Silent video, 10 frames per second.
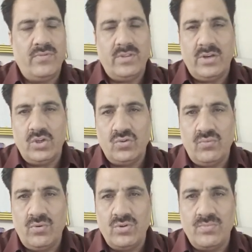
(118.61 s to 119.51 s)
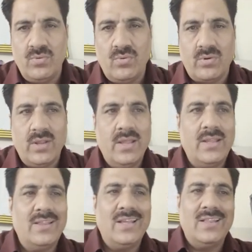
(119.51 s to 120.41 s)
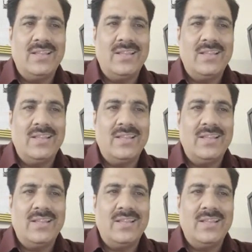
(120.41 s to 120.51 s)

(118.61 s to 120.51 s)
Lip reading: in the tissue fluid is more than